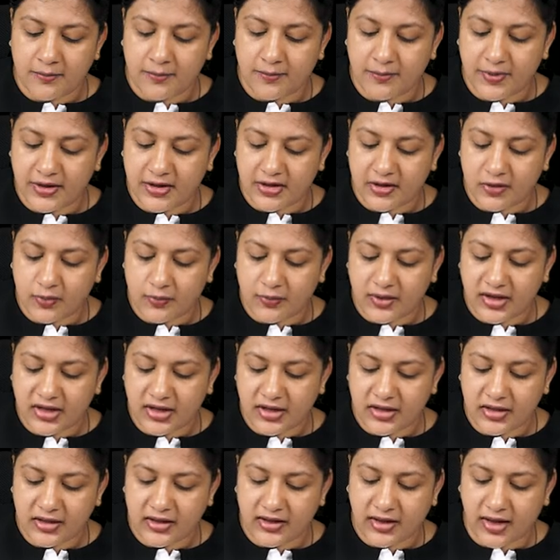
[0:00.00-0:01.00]

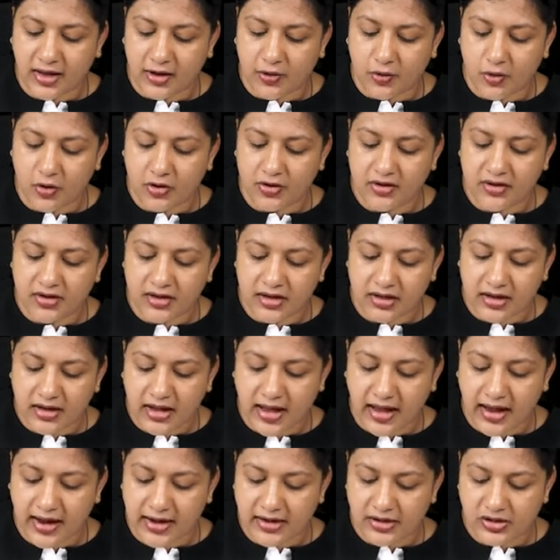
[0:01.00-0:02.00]
between carotid
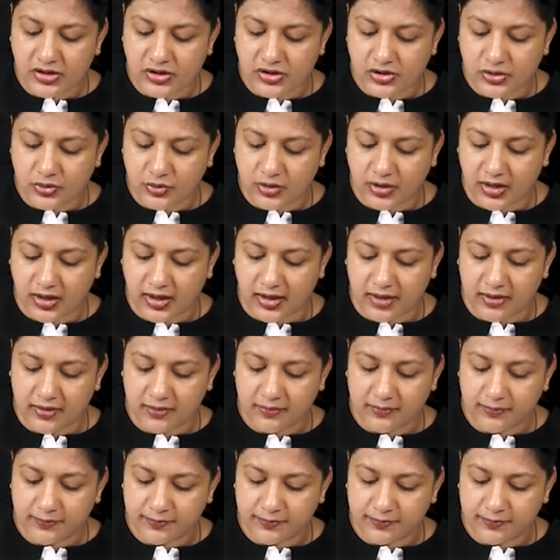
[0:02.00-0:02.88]
and jugular,